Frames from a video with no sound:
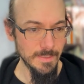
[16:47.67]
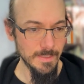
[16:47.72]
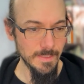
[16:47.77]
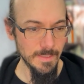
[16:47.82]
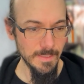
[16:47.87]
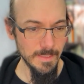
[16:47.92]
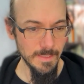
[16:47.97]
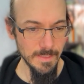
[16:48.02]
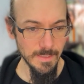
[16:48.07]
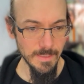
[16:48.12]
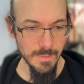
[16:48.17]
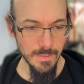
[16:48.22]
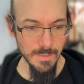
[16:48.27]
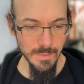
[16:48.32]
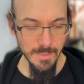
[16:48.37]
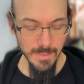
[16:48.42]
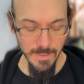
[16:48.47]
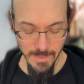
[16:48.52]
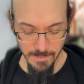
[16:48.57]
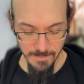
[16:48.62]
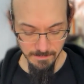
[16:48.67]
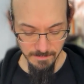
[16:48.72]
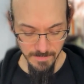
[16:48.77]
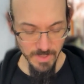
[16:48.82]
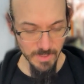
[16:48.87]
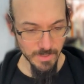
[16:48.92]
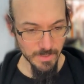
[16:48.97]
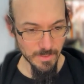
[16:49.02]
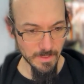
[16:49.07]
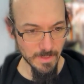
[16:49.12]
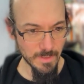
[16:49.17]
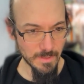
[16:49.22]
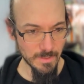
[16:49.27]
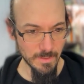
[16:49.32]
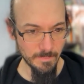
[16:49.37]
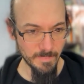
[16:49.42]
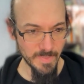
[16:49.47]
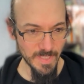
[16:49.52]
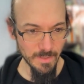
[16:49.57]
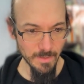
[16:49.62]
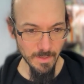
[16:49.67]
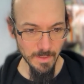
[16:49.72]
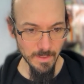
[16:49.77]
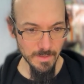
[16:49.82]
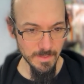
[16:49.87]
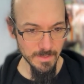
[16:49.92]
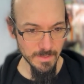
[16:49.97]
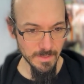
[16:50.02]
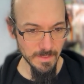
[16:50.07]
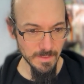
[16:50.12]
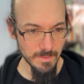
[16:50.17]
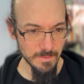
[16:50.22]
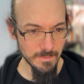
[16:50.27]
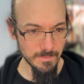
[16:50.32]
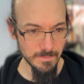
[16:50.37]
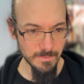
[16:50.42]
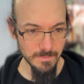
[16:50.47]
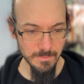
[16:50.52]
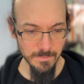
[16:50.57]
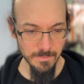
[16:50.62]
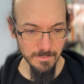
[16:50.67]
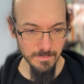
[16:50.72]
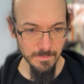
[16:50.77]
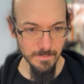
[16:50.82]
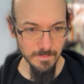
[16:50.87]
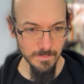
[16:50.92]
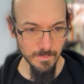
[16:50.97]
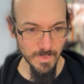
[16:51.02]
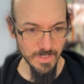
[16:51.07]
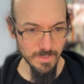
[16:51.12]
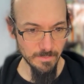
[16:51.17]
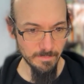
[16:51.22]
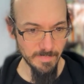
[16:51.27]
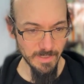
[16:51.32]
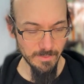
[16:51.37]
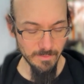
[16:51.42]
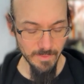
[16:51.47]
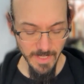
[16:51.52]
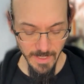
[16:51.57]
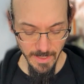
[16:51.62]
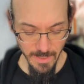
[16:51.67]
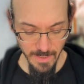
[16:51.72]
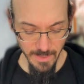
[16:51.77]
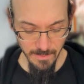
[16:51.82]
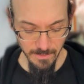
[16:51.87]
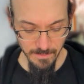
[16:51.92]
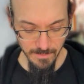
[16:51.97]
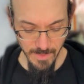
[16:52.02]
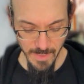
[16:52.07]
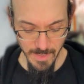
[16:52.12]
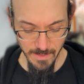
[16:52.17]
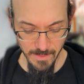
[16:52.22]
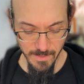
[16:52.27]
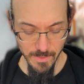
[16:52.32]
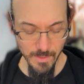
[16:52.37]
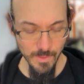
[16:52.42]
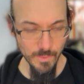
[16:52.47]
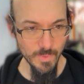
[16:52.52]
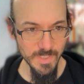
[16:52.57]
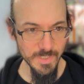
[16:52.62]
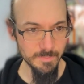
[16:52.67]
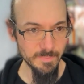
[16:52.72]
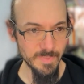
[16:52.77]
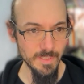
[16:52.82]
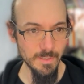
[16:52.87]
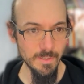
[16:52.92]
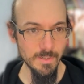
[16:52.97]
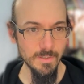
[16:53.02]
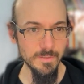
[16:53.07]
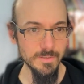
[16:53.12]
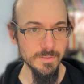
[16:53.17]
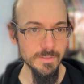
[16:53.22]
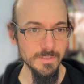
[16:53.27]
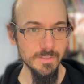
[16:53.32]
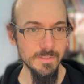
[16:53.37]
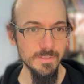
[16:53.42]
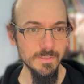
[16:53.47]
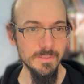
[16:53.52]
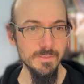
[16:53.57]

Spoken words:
I'm sure there are PRs that we should be reading, right? There are always PRs.